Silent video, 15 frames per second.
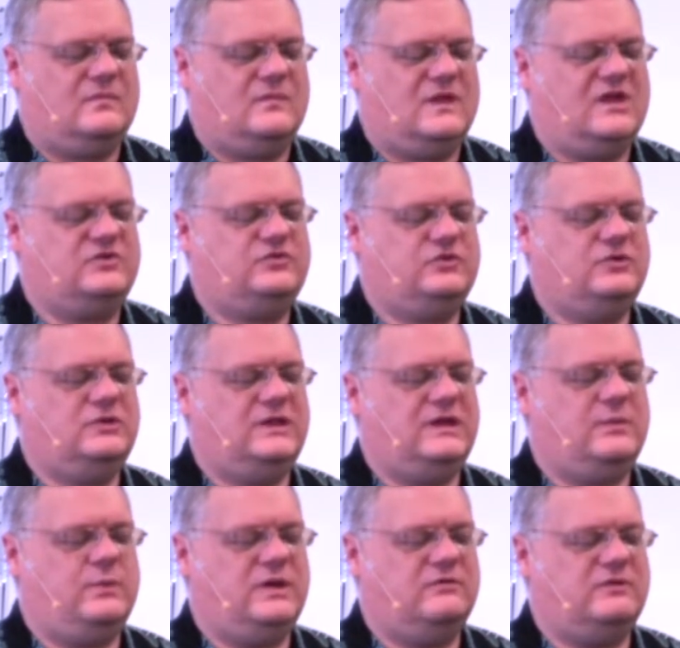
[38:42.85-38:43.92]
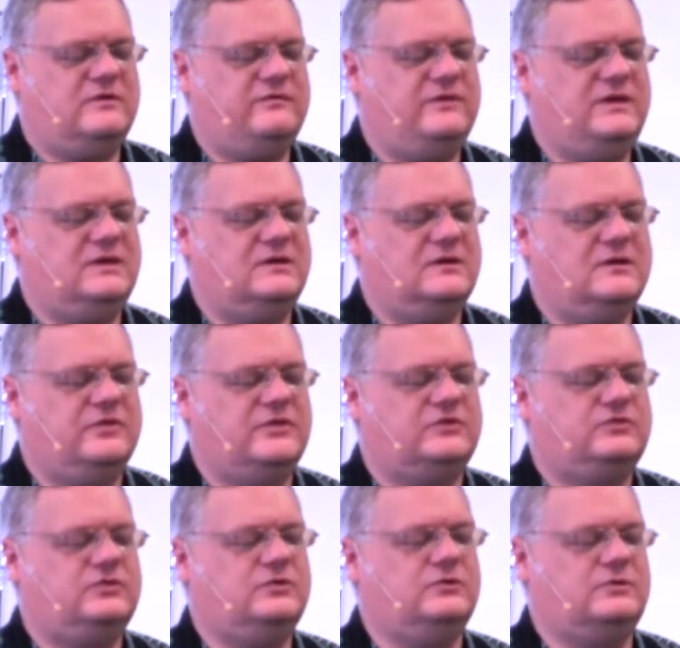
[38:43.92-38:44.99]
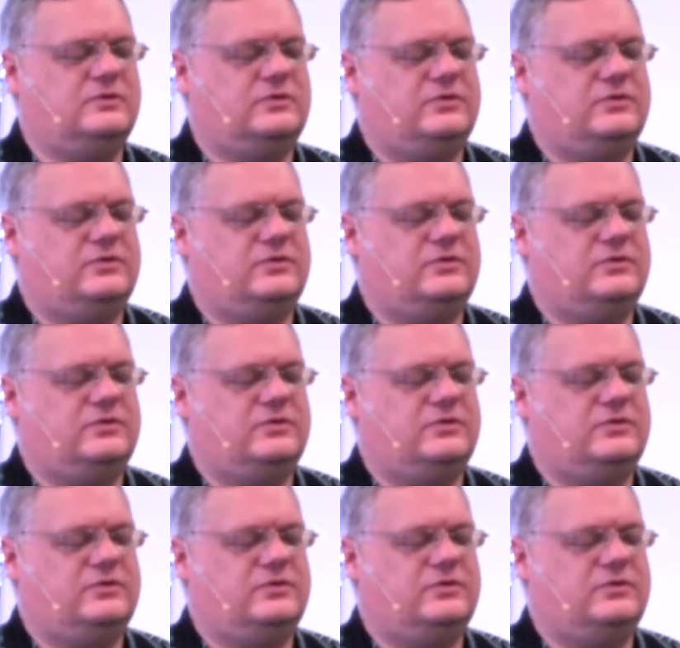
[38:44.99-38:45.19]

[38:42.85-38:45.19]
And truly we reveal the truth.